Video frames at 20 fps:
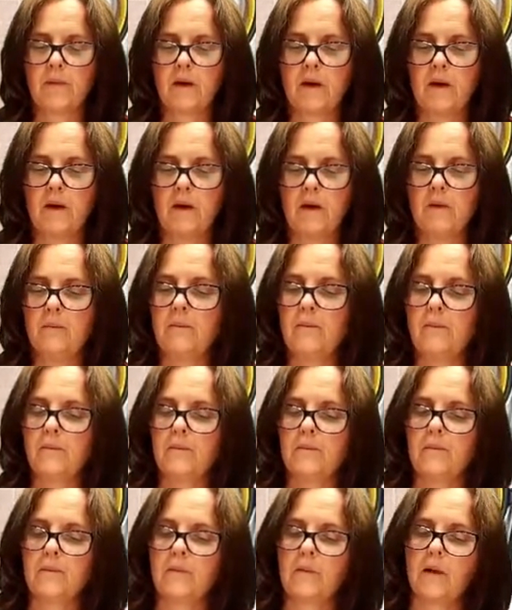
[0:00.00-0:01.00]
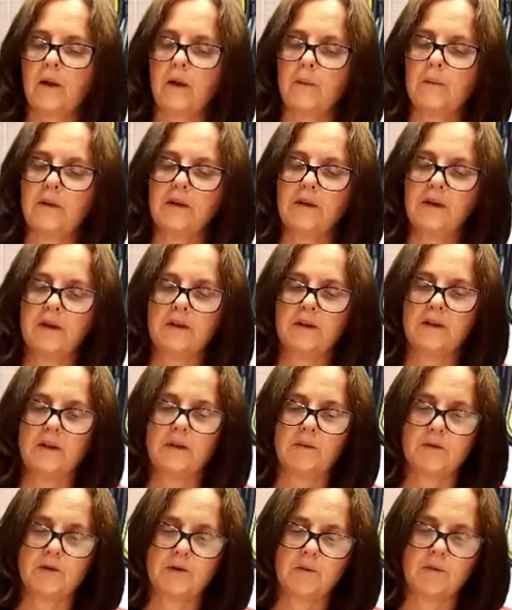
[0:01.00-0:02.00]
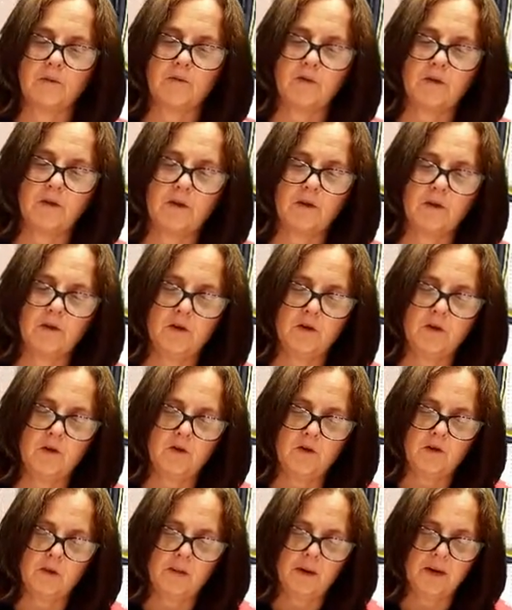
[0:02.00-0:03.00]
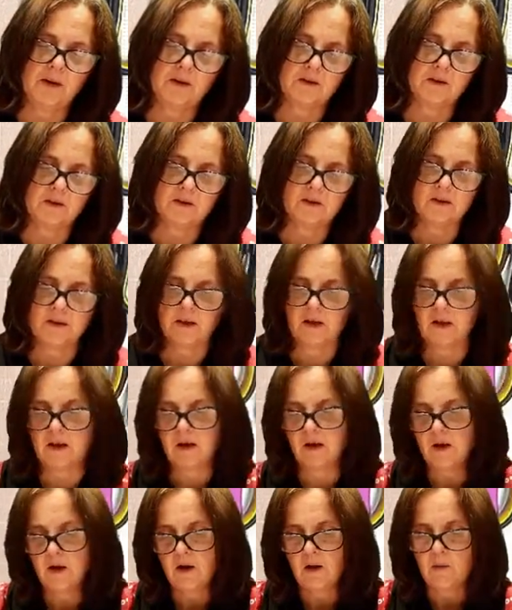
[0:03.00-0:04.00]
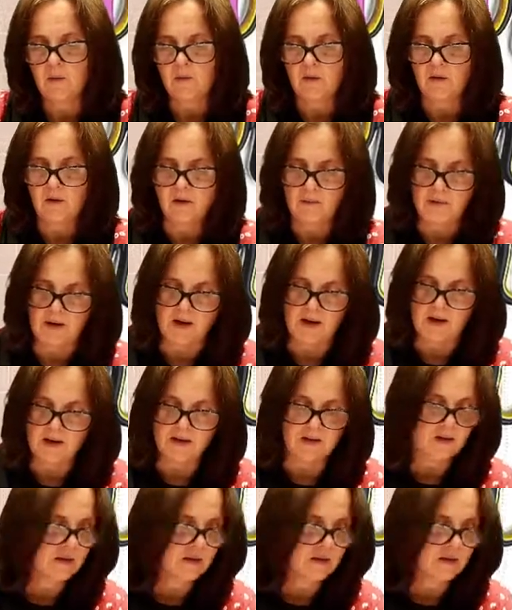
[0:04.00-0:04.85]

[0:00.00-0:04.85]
a bit at a time. So I'm looking on the back to see where I'm at,